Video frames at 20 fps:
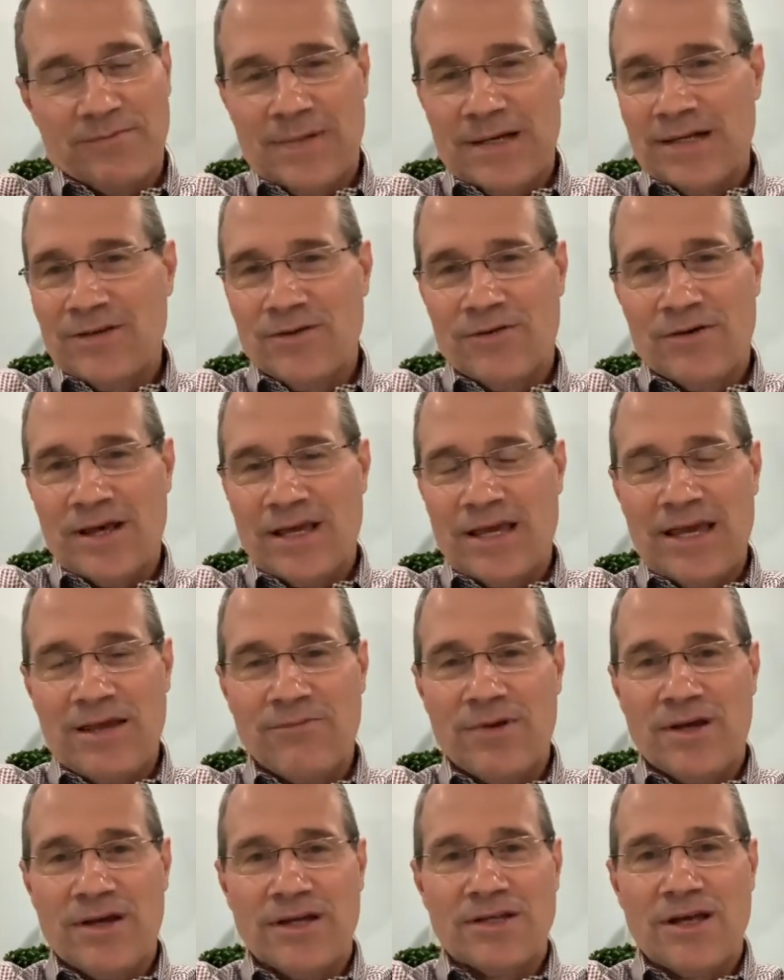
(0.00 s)
My Lord,
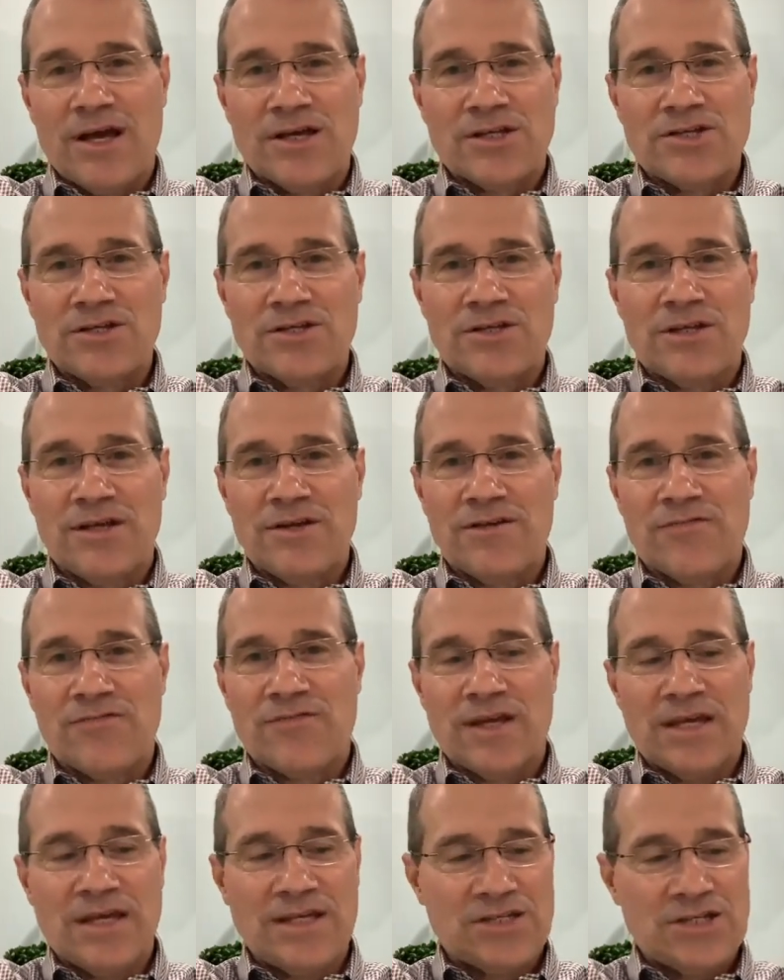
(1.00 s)
I should never
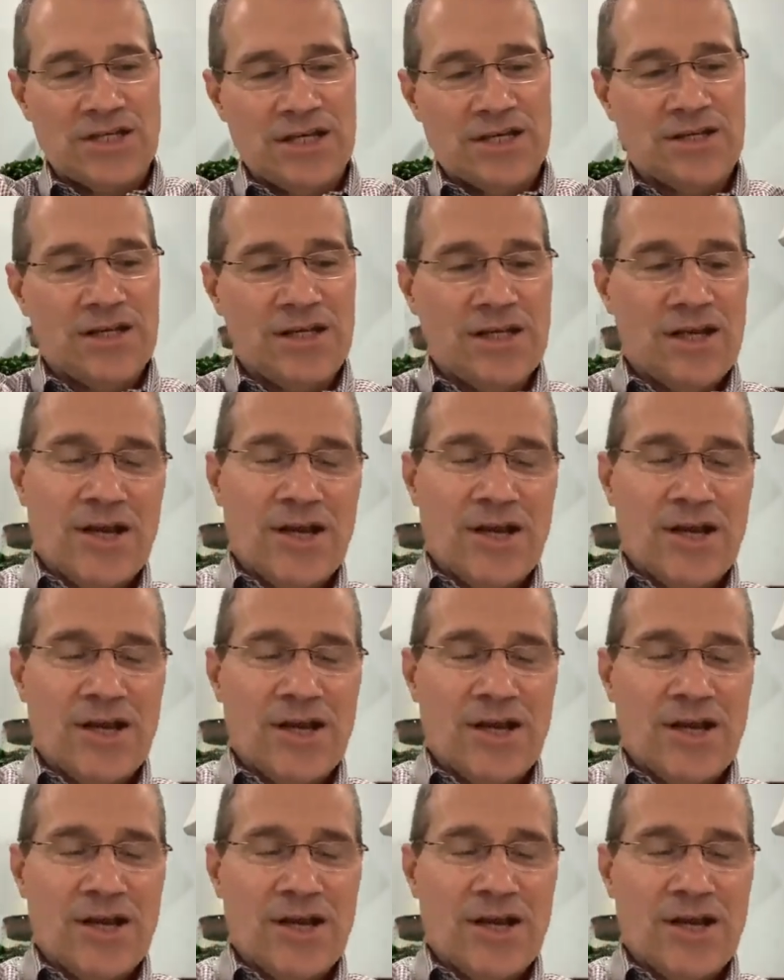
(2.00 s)
forget Jed.